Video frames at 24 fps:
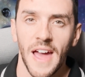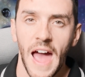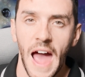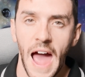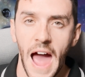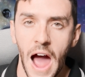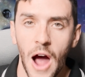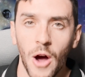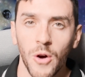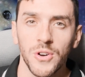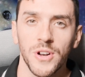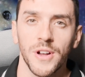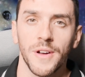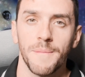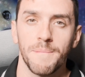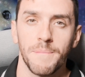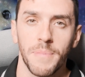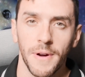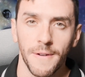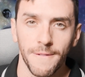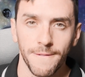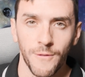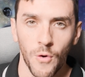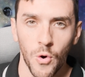
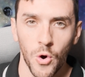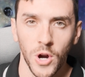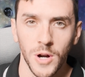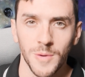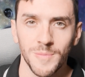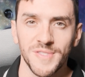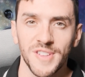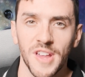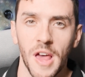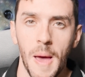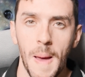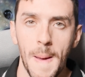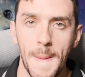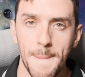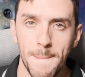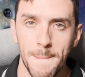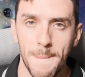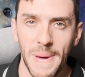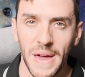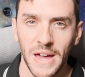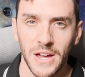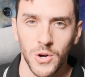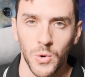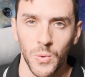outperforms
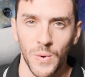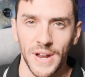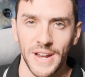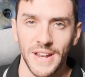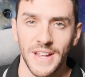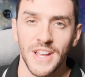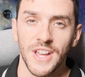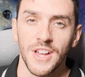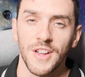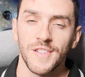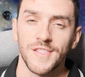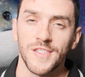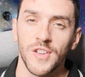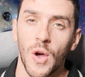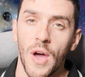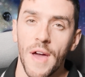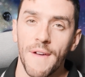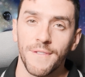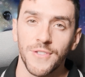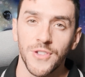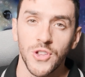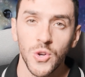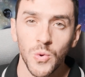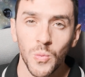Bitcoin. So
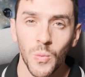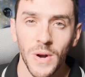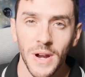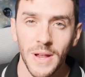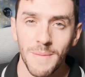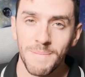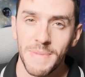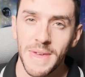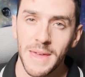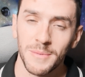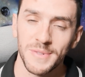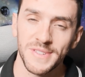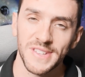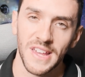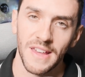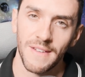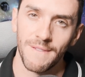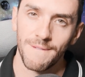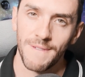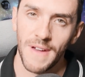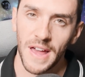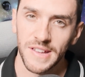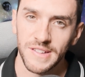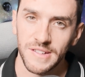if you want to be able to
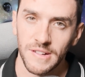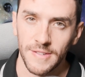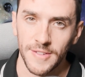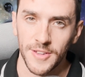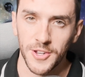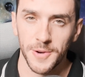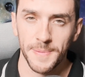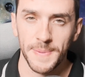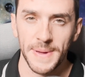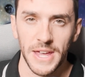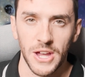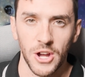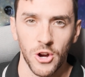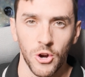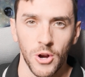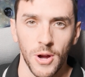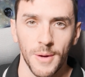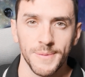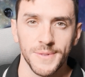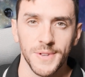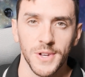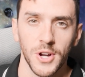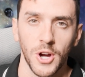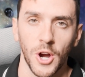invest a little bit in
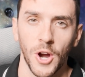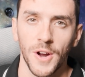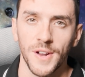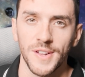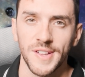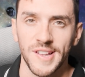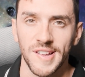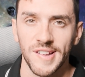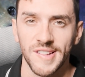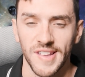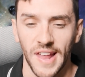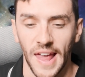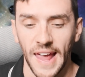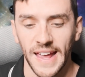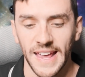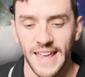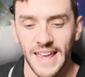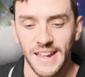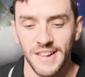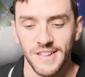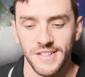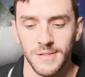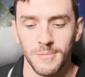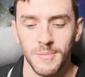cryptocurrencies,
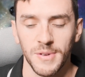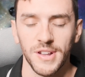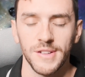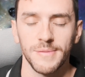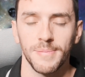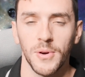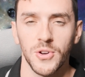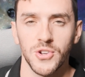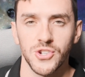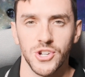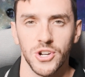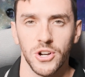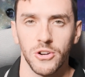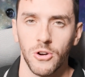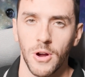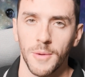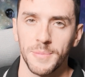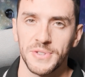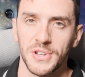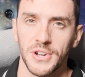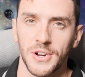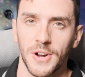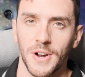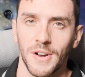get some exposure to
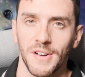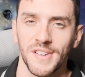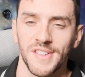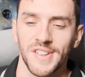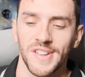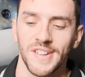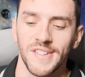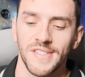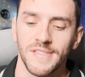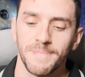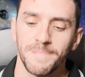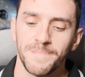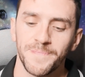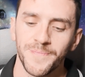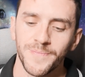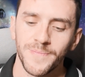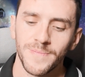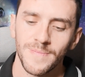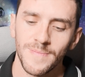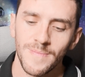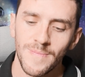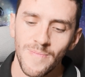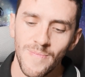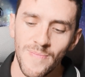cryptocurrencies,
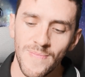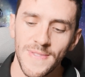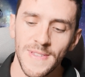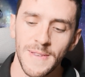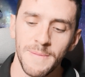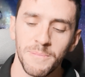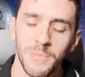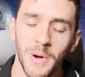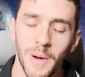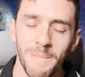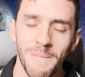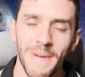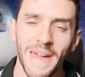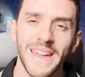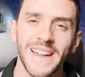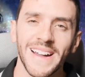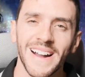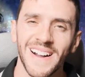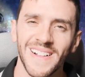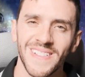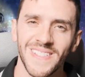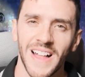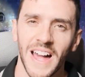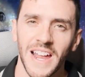but make
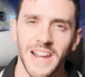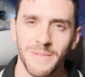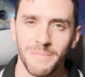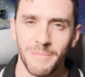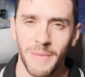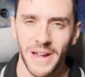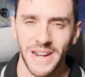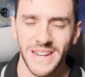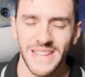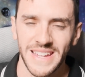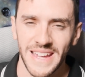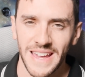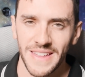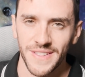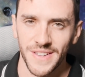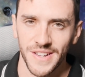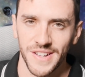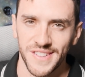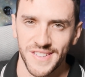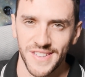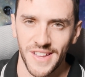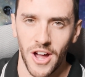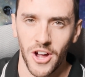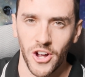a lot of money in the
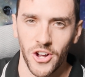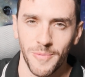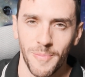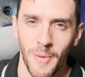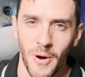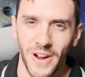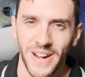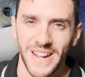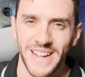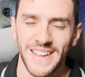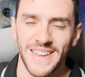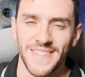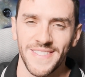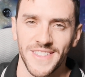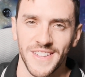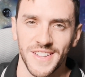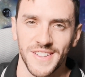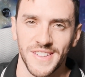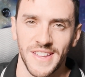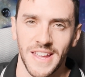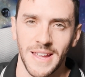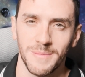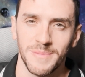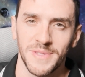stock market at the
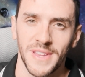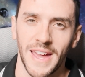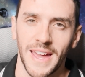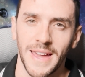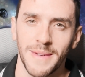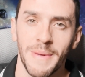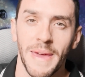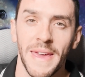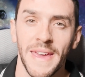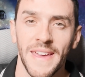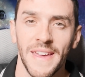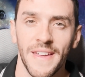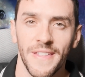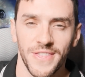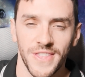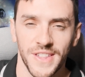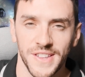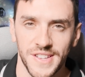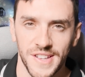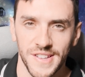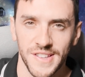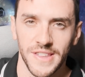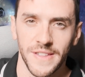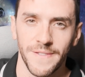same time,
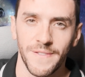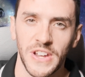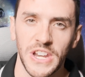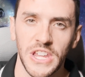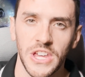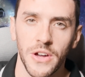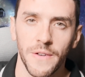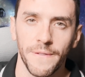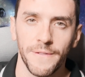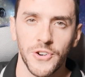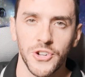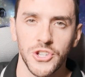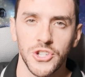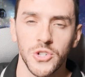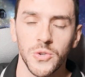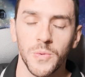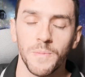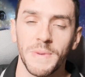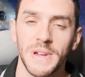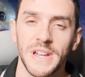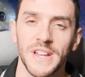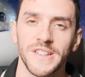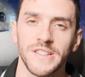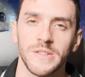this is the video for you
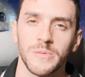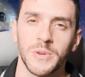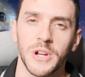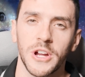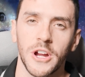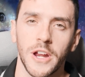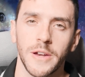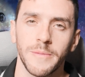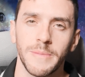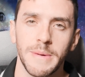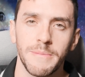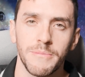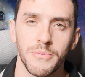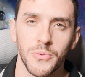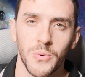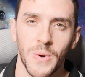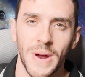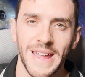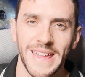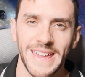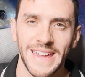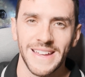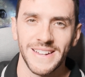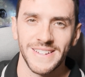because we are going to be
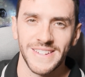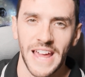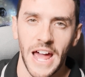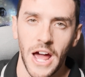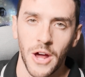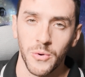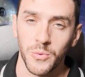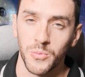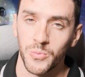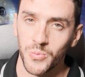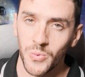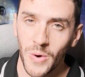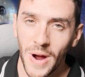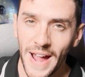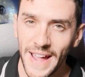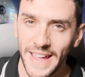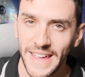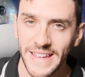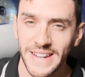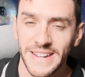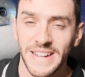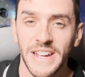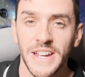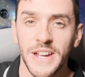breaking down
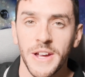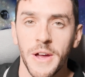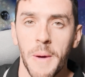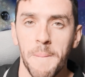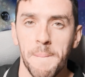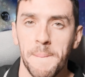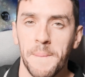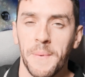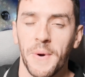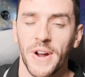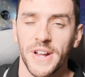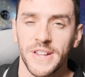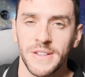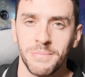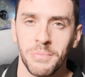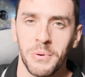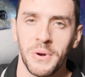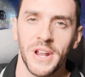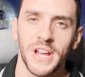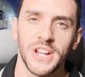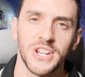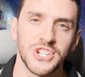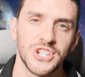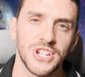Riot, price
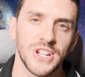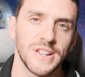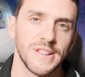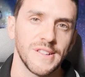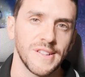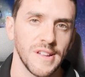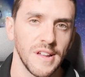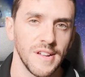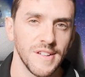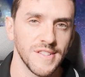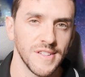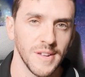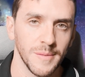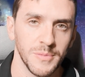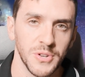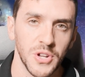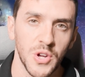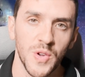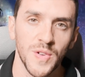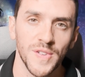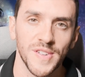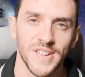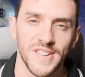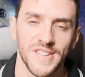predictions, some
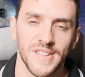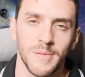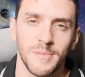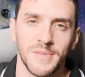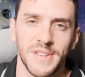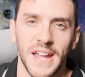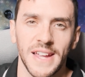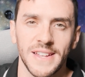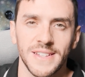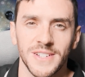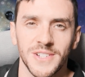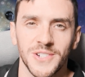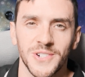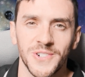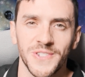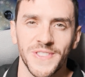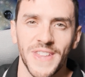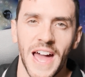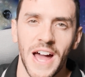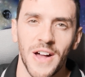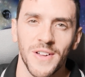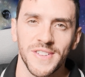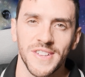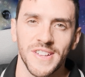news, and some technical
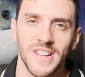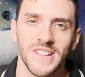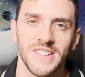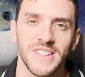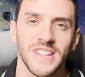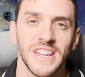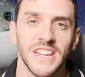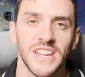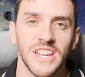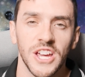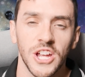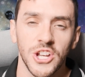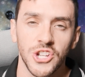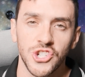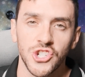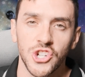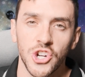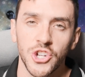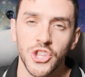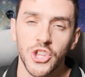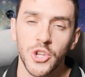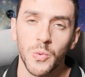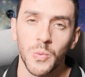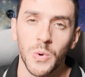analysis, and
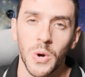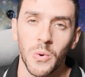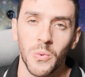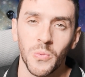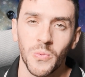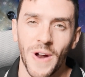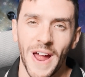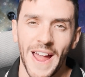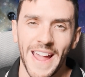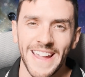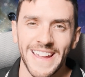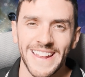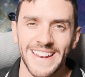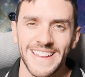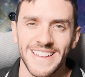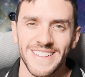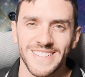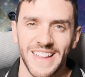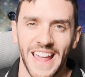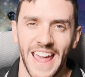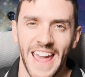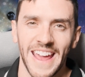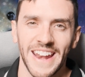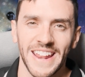show you where Riot
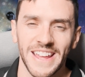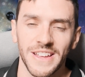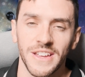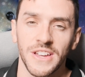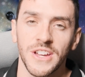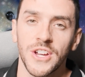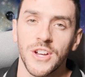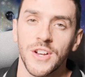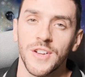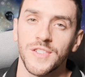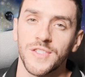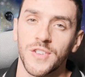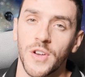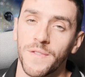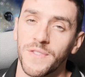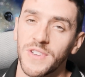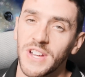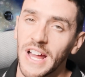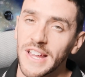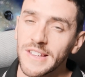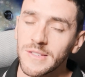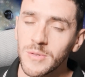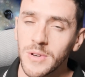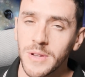is heading. So if you
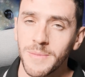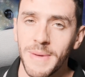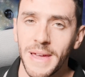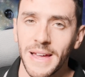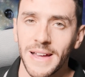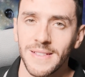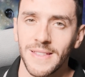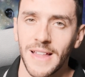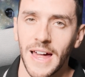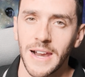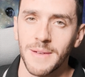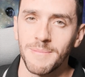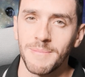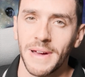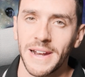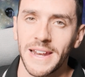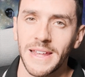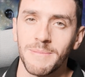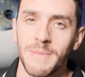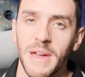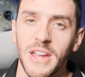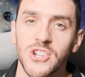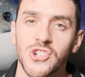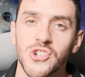guys want to make a lot of
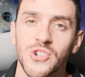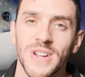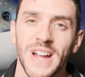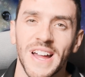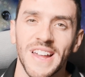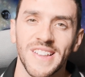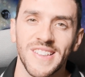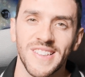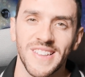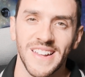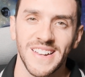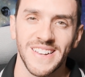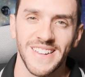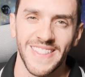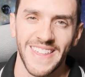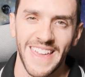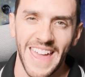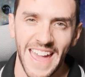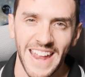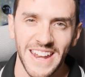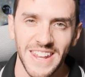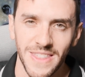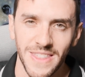money, make sure you guys stay to the end